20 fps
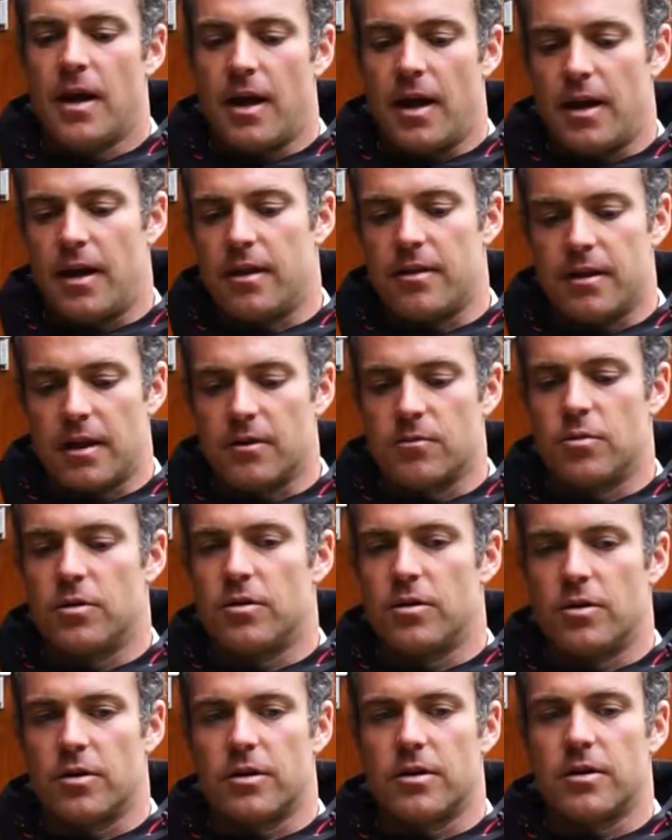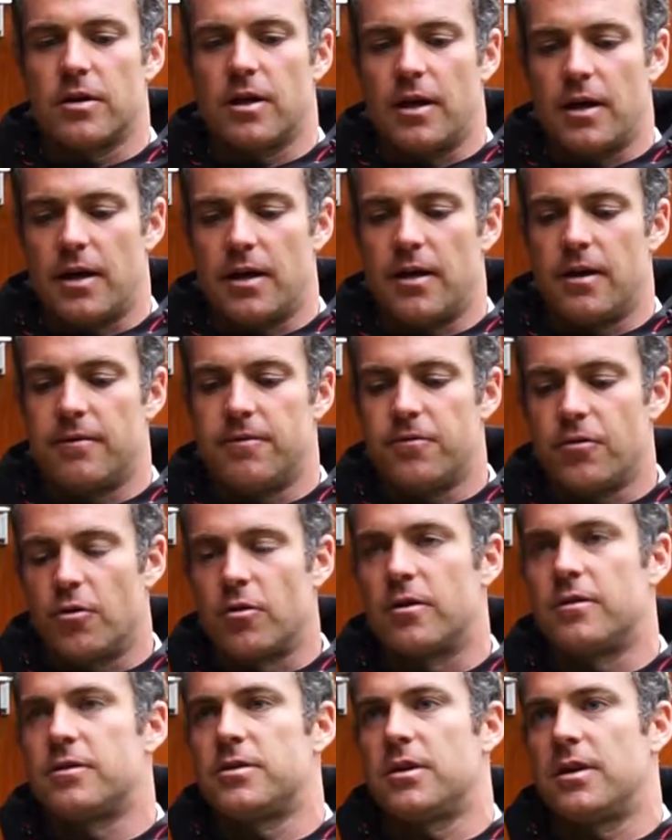and I think we'll look
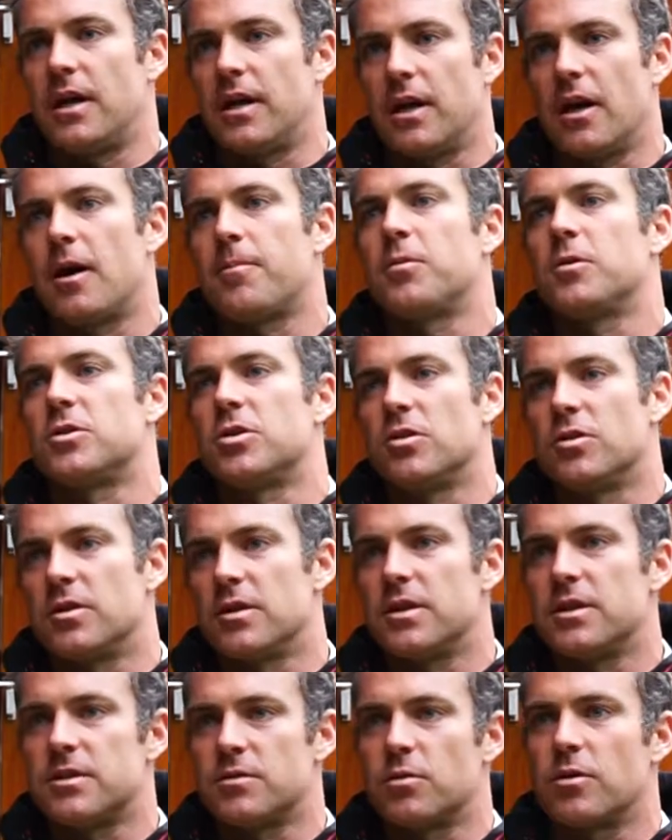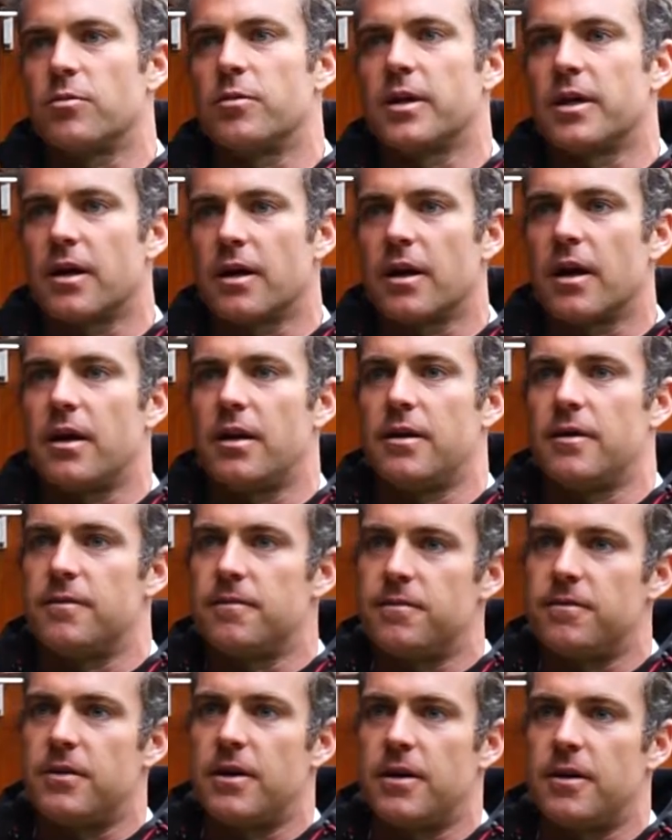forward to any opportunities where we can kind
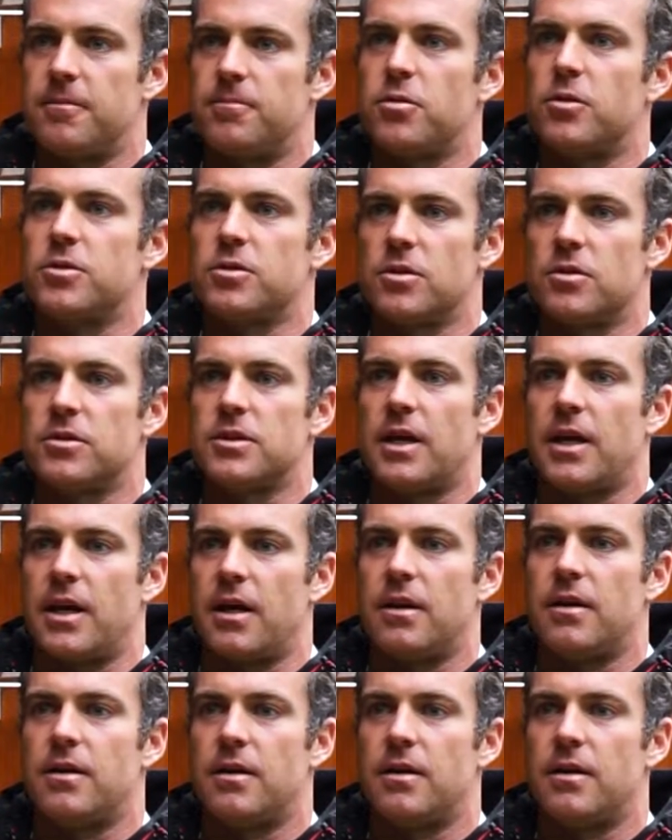of push those ahead.